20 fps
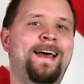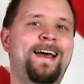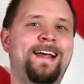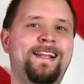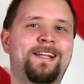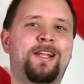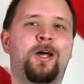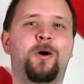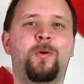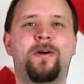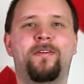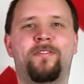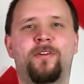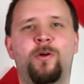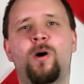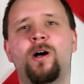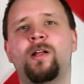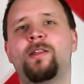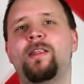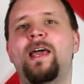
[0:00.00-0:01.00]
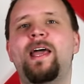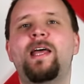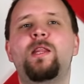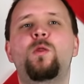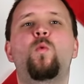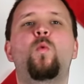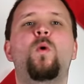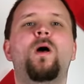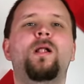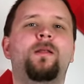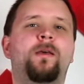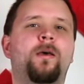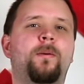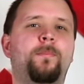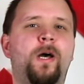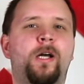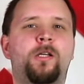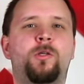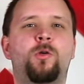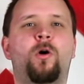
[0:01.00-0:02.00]
Hello everyone and welcome
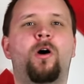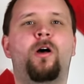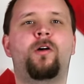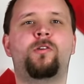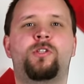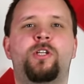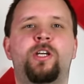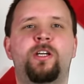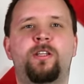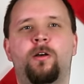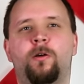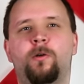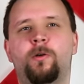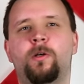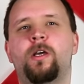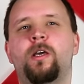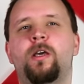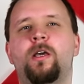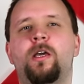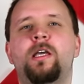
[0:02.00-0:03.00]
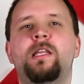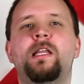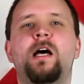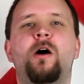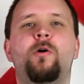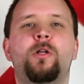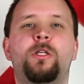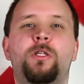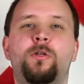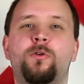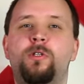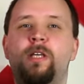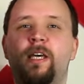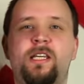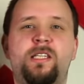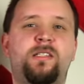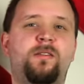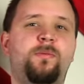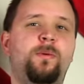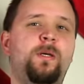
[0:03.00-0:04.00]
back to our channel. In our
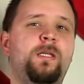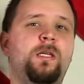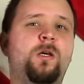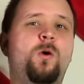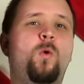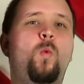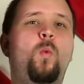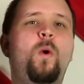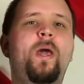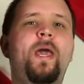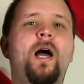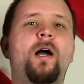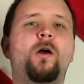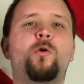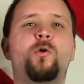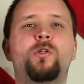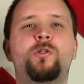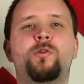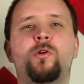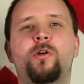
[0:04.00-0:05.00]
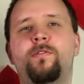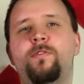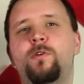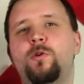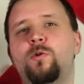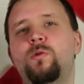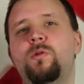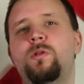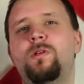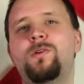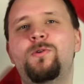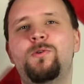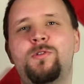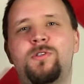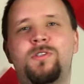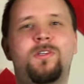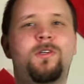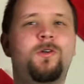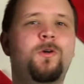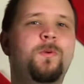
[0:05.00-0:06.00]
today's video we are going to review new
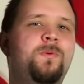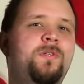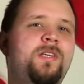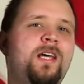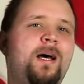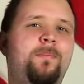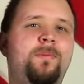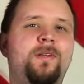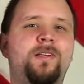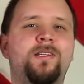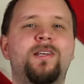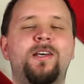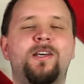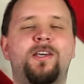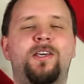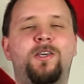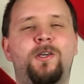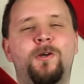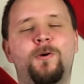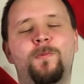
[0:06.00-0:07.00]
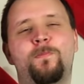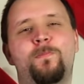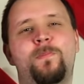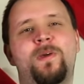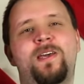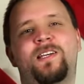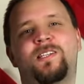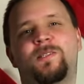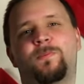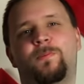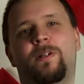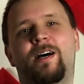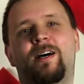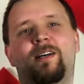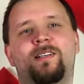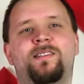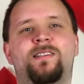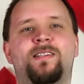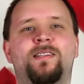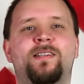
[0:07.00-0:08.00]
Cube tablet Cube Mix
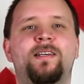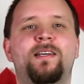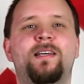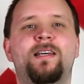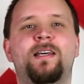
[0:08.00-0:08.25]
Plus.